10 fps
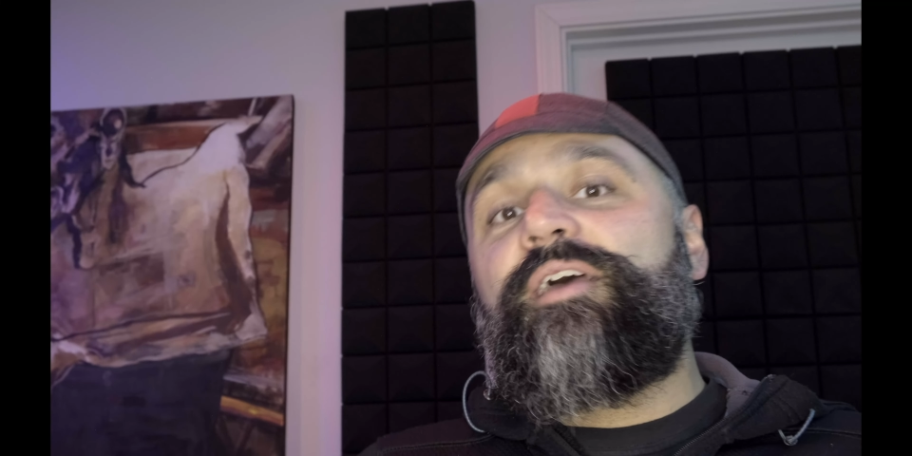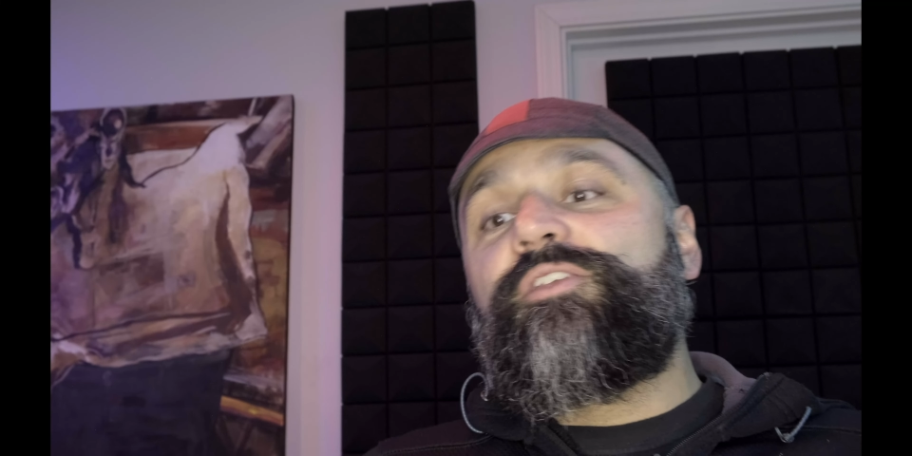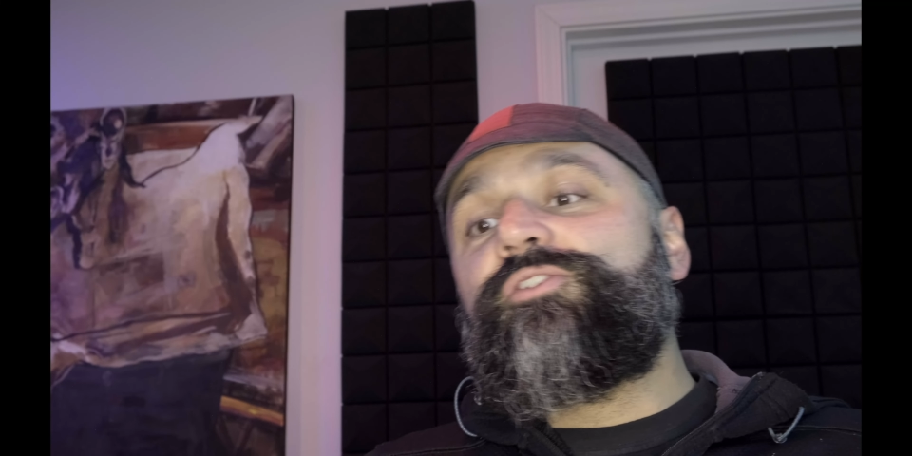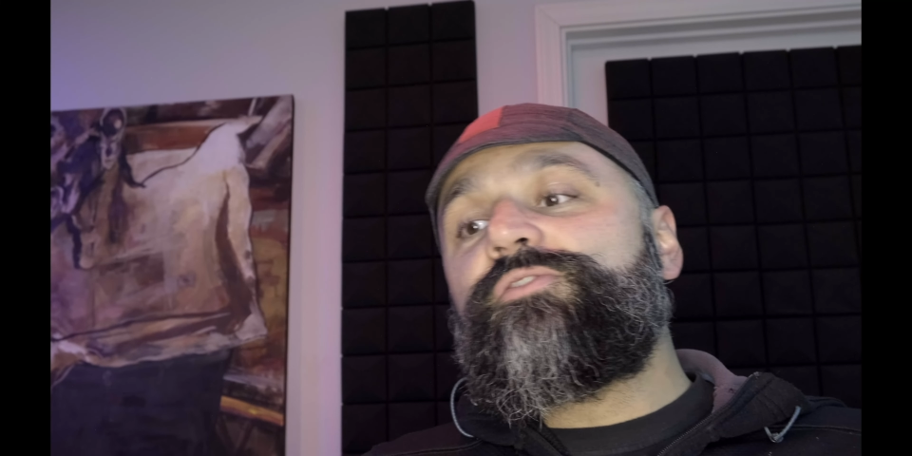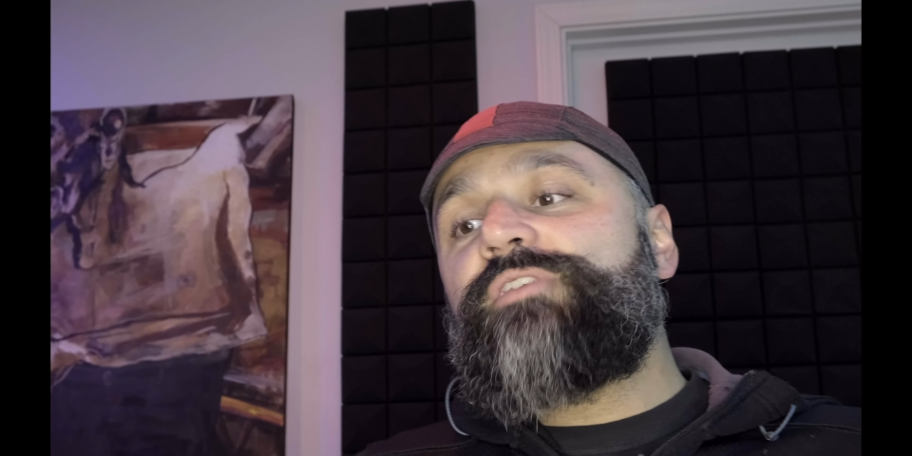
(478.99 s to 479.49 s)

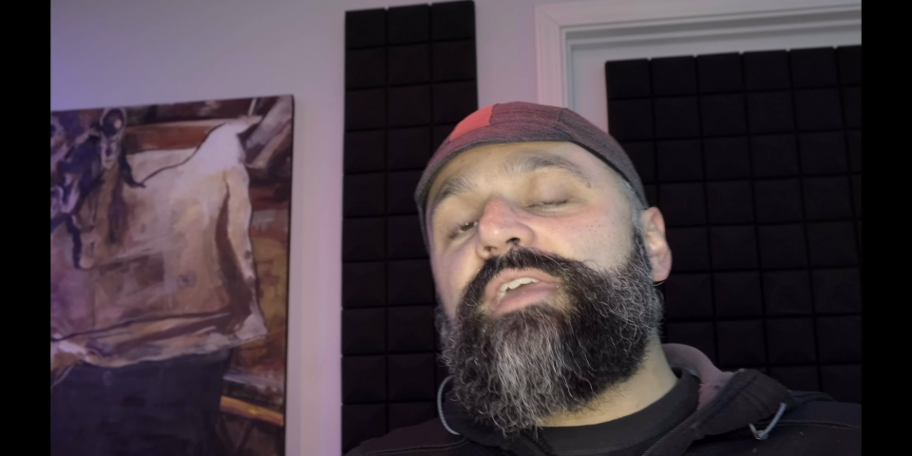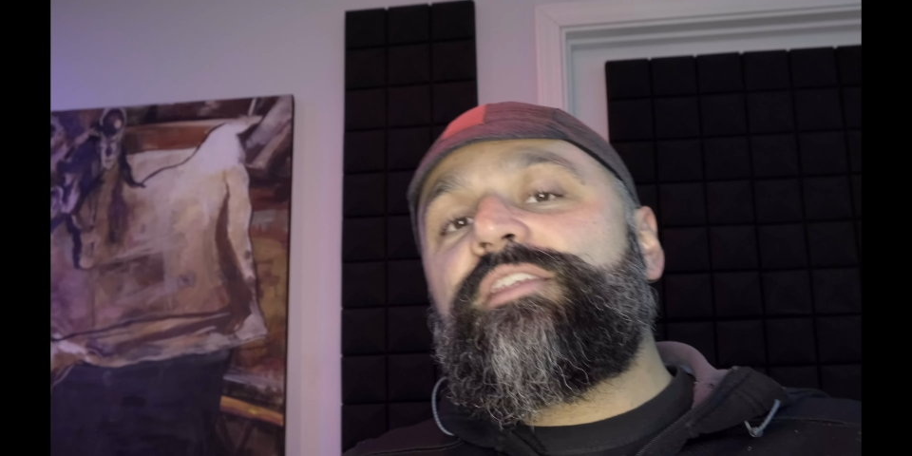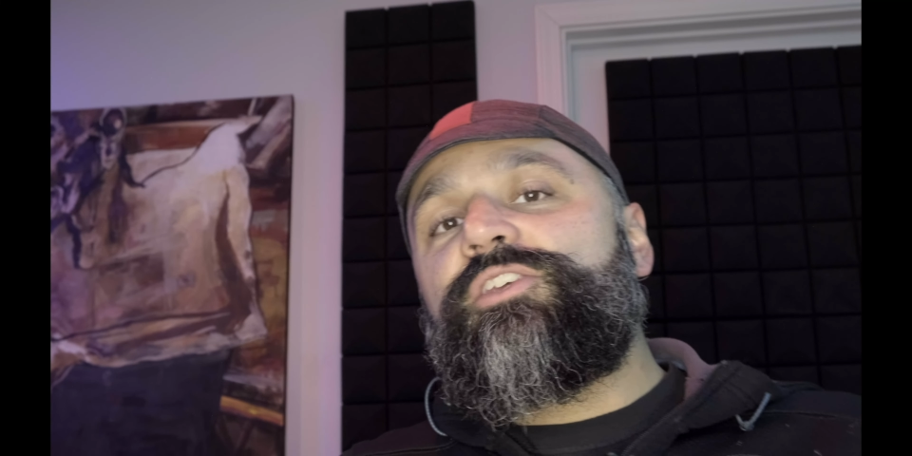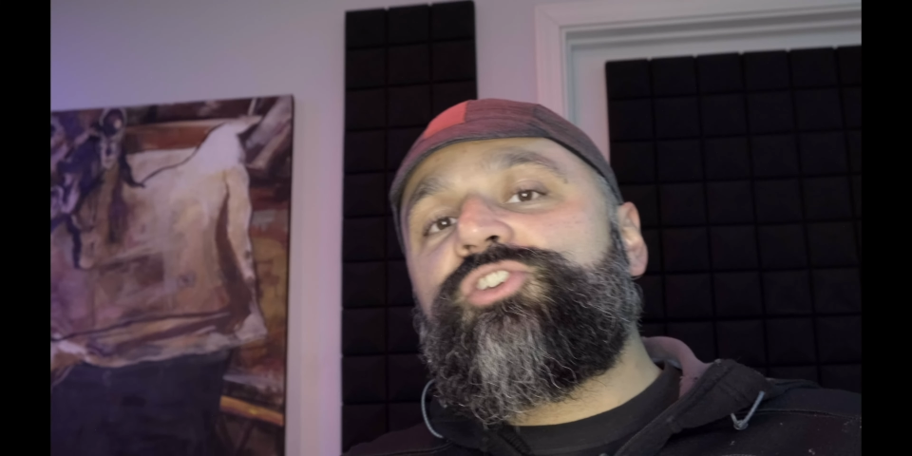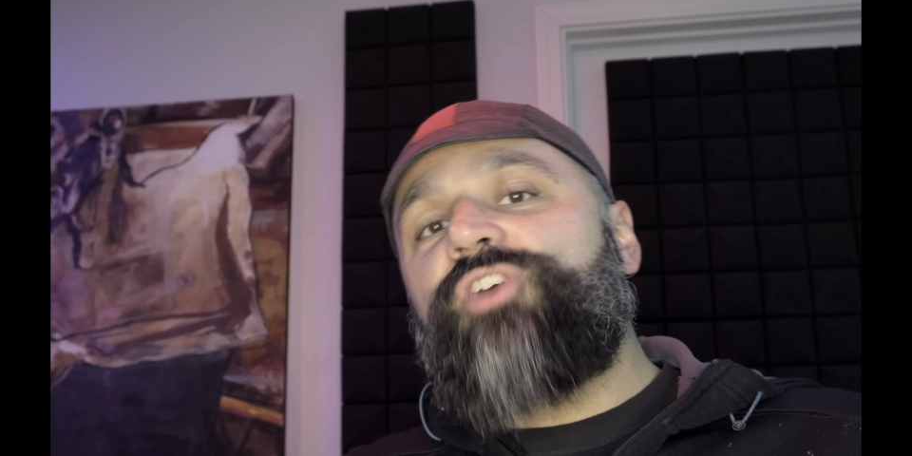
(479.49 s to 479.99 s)
Using it
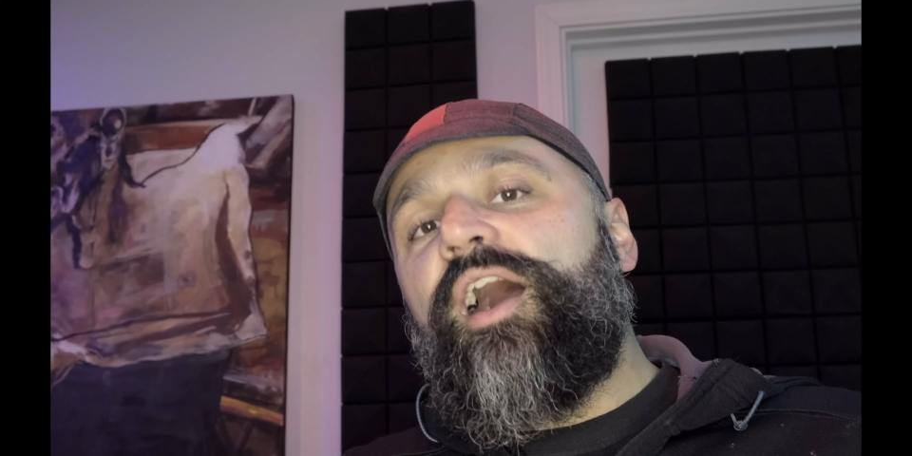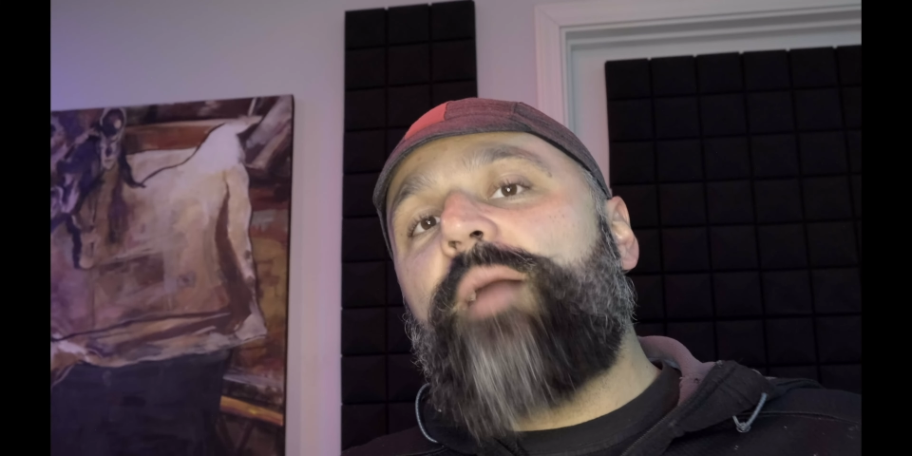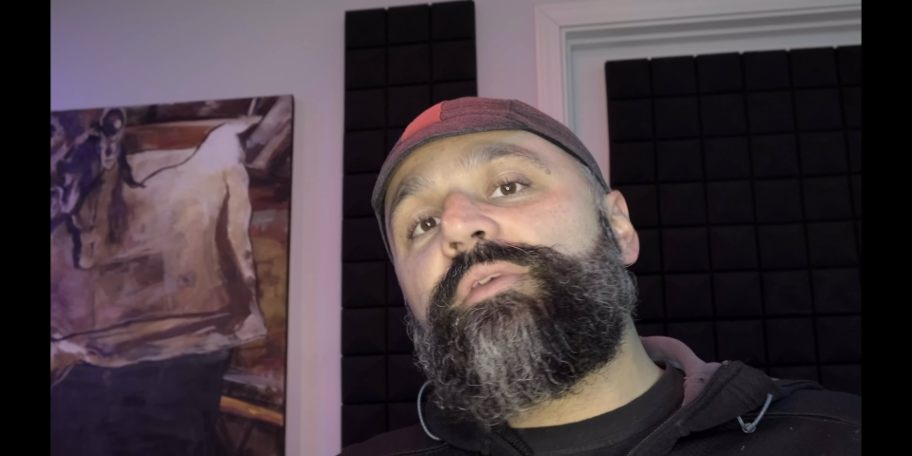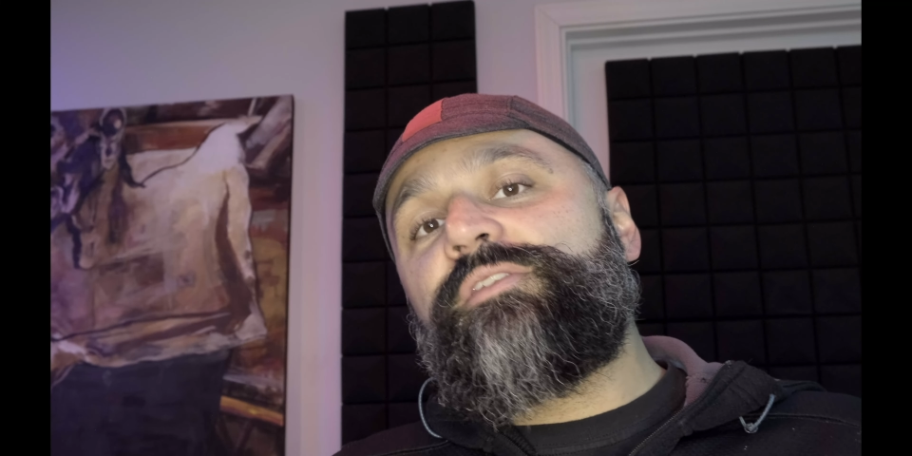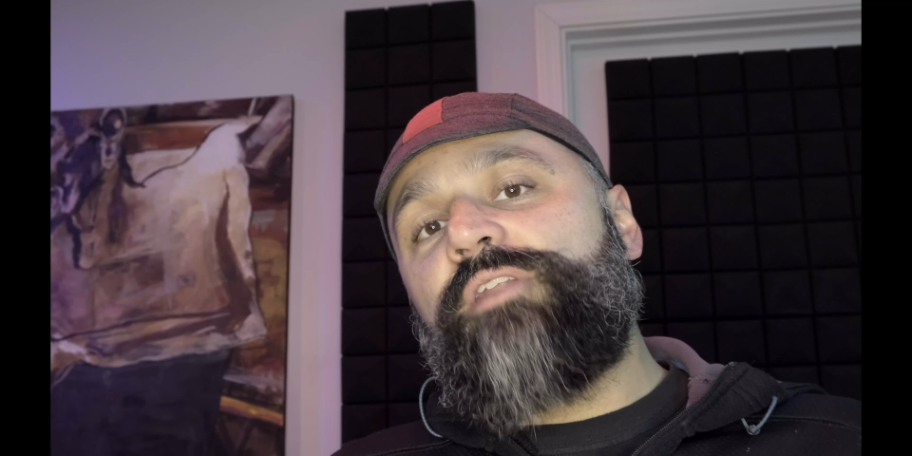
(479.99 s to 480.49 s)
to
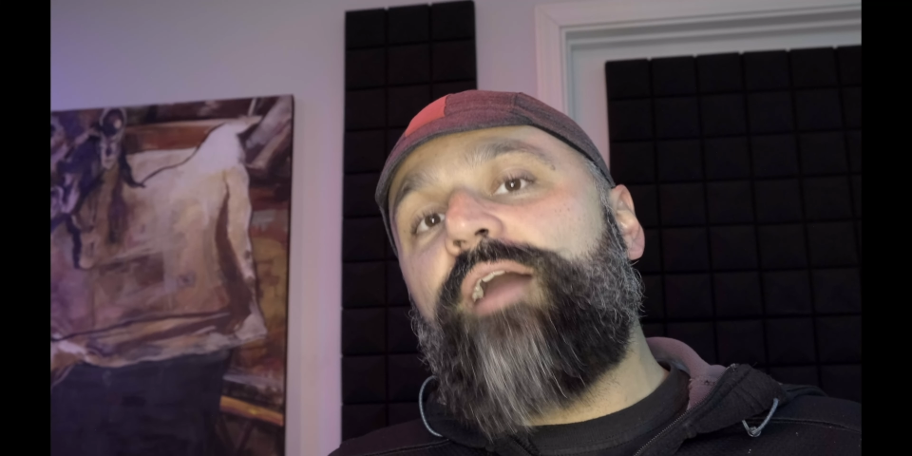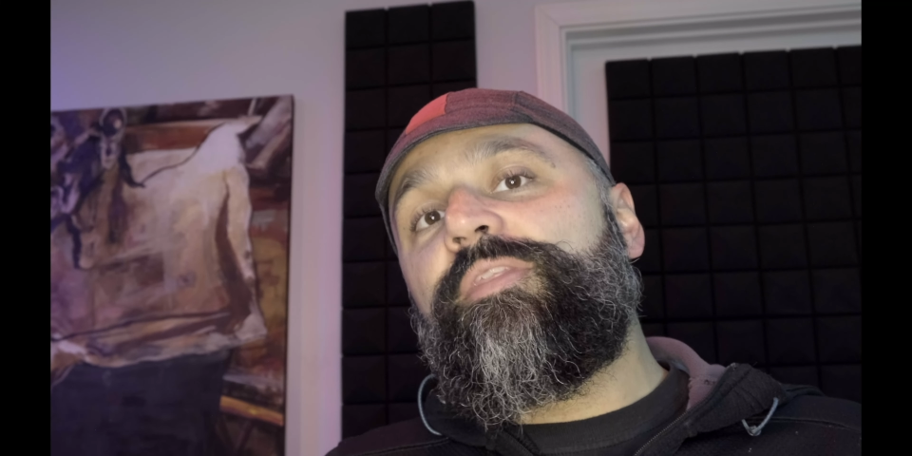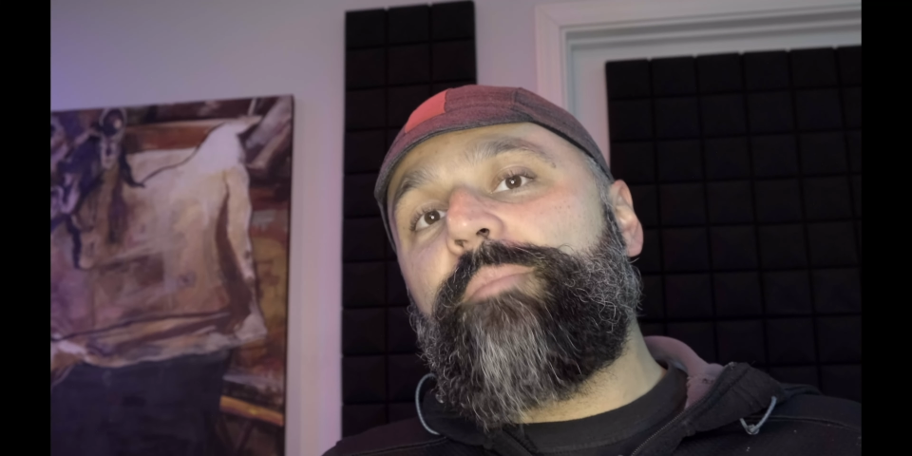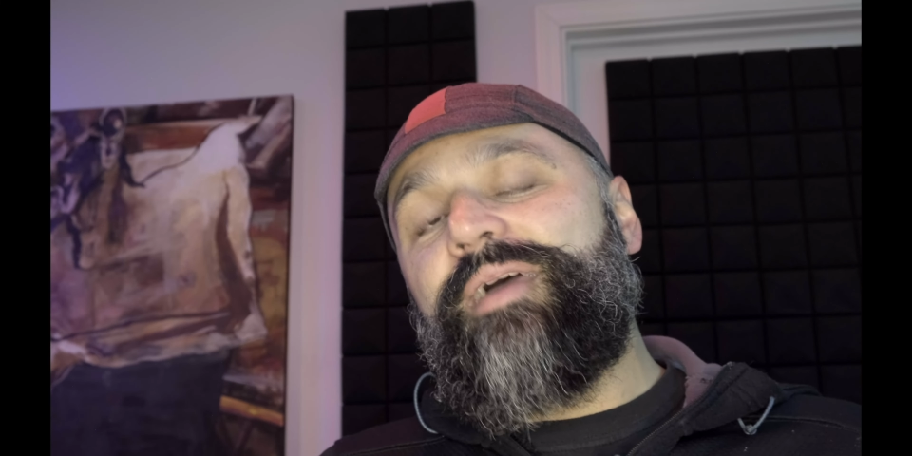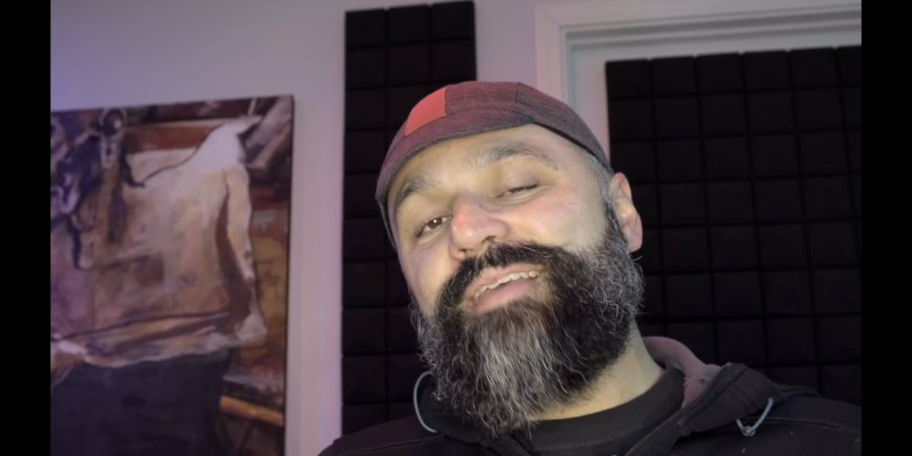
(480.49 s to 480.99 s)
shop is not
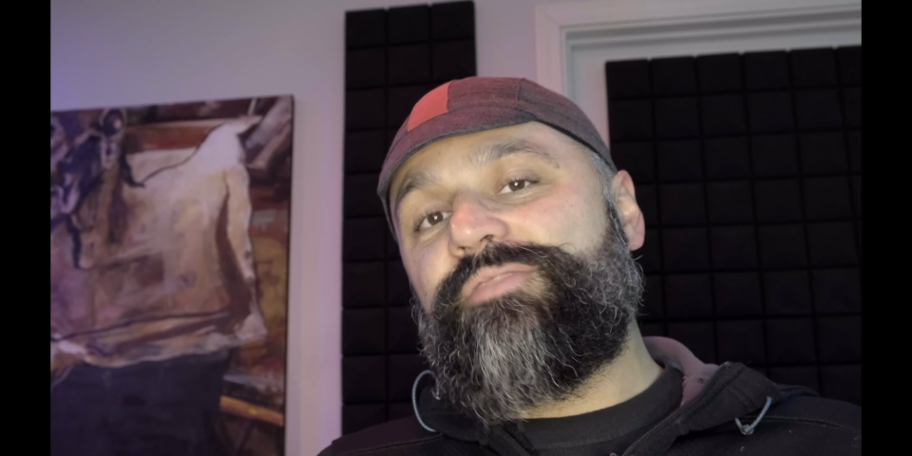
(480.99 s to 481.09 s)
the best